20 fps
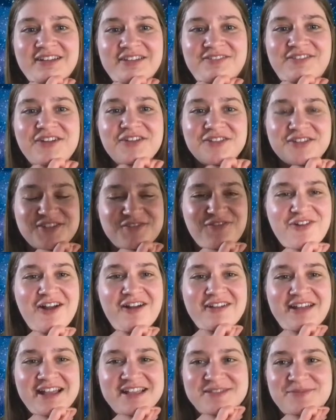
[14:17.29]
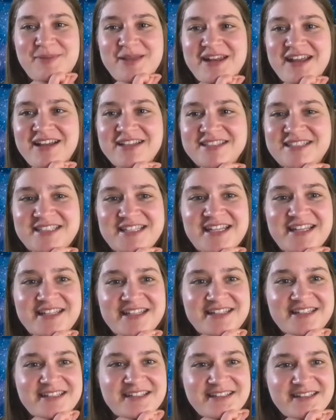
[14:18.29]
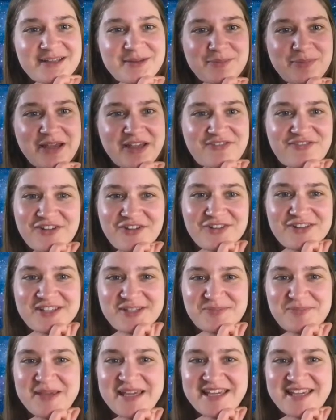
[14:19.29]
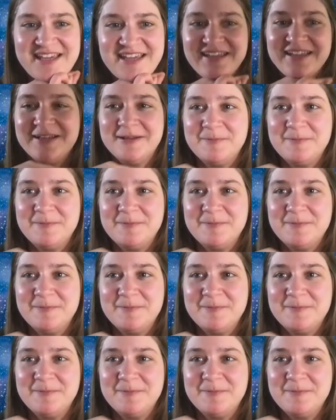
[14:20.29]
Fearless Frog has been unseated by Fearless Bee.